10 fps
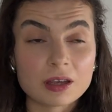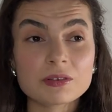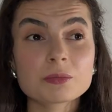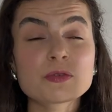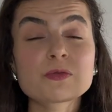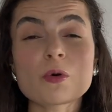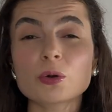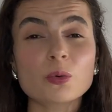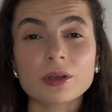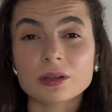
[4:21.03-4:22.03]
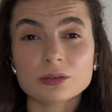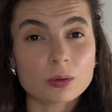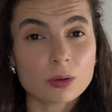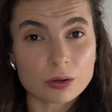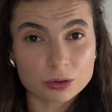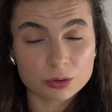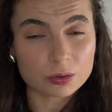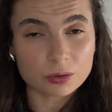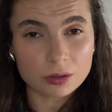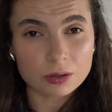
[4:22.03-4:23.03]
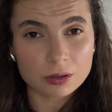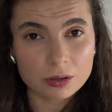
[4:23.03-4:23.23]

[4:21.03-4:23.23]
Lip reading: even before going to law school.